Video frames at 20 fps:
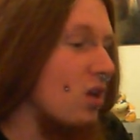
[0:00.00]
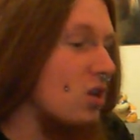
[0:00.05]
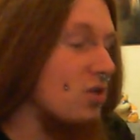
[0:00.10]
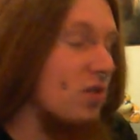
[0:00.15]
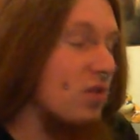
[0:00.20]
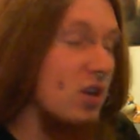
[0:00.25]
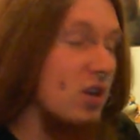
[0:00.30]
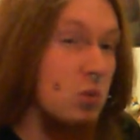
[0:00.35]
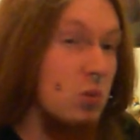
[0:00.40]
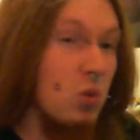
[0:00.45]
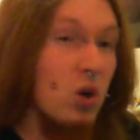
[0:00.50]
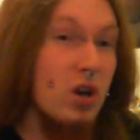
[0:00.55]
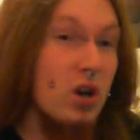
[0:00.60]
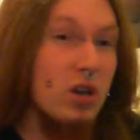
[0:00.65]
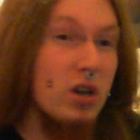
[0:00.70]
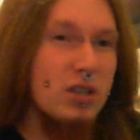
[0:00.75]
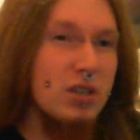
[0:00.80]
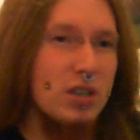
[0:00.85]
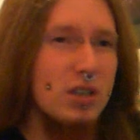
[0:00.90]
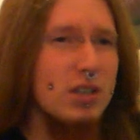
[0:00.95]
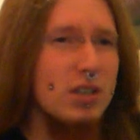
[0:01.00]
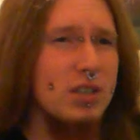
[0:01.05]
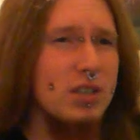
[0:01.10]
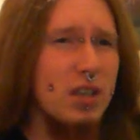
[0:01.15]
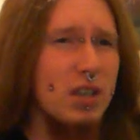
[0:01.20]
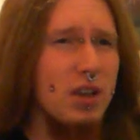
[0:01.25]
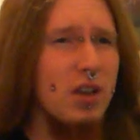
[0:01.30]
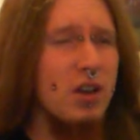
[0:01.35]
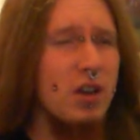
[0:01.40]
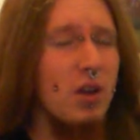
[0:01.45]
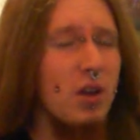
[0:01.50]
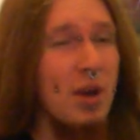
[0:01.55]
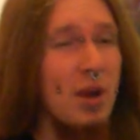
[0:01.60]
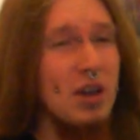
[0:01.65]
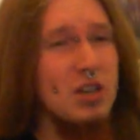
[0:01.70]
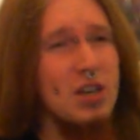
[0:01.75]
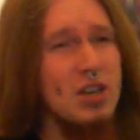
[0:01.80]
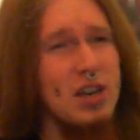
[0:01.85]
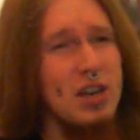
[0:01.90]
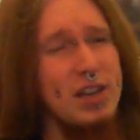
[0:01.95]
far as work's concerned, I'm
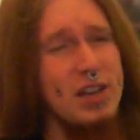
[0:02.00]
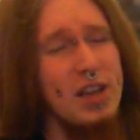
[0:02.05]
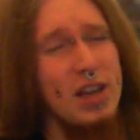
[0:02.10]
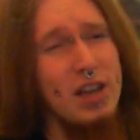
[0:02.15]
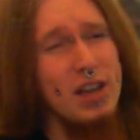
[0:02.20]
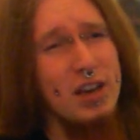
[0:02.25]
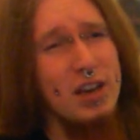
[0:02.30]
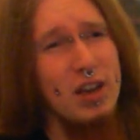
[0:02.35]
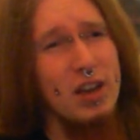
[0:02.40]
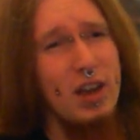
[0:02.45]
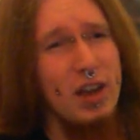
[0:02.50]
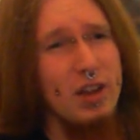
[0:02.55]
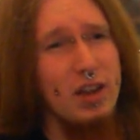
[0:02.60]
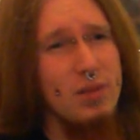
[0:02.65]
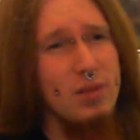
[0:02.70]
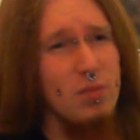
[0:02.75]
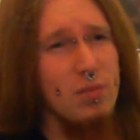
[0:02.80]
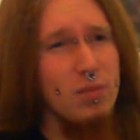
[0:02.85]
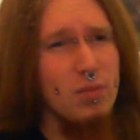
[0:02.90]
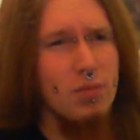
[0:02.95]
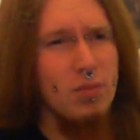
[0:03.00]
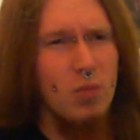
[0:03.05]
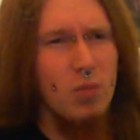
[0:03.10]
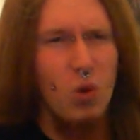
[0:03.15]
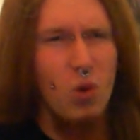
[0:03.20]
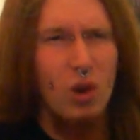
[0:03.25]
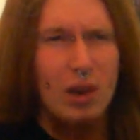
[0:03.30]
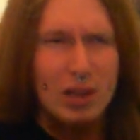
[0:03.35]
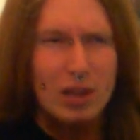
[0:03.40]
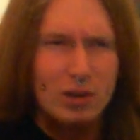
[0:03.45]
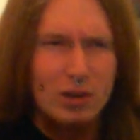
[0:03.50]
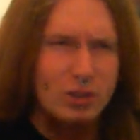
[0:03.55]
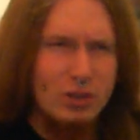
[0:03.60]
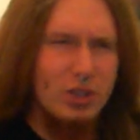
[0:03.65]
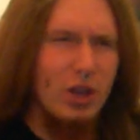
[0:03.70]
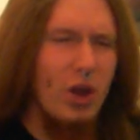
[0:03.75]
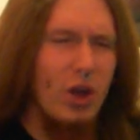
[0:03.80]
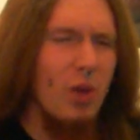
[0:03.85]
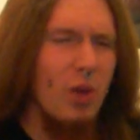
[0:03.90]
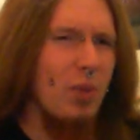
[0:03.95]
actually in a more
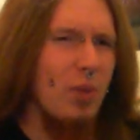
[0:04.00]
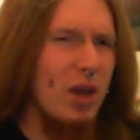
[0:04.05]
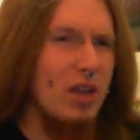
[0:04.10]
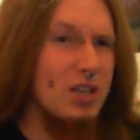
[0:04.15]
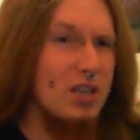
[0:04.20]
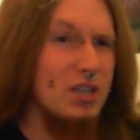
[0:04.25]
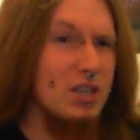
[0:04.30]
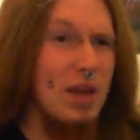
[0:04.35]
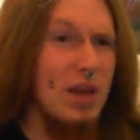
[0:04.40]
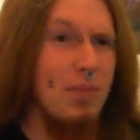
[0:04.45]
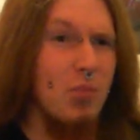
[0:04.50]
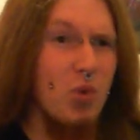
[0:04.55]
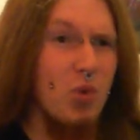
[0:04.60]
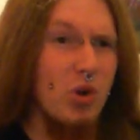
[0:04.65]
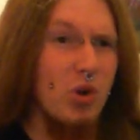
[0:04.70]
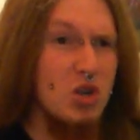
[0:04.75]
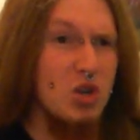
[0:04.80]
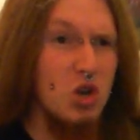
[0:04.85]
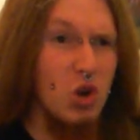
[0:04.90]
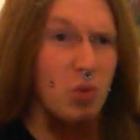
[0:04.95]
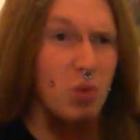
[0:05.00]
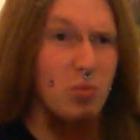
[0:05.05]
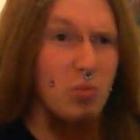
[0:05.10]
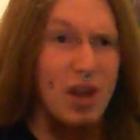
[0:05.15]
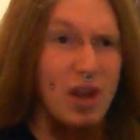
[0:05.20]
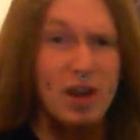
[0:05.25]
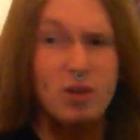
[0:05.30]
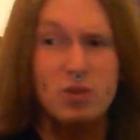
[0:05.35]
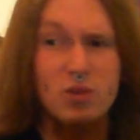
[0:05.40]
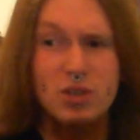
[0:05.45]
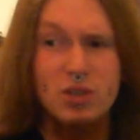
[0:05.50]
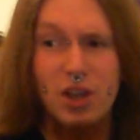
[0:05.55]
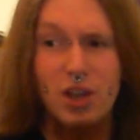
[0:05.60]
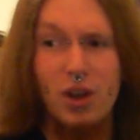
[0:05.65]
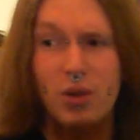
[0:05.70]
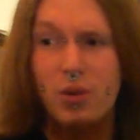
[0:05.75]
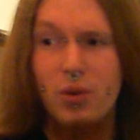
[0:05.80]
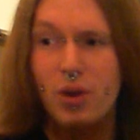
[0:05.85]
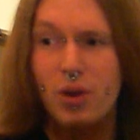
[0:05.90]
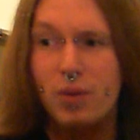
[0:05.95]
long-term based temporary job now,
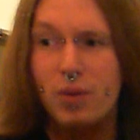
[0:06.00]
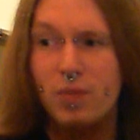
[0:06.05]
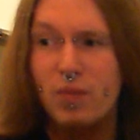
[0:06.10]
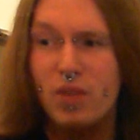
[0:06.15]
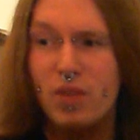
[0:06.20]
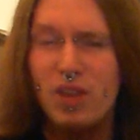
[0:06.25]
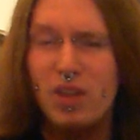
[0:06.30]
so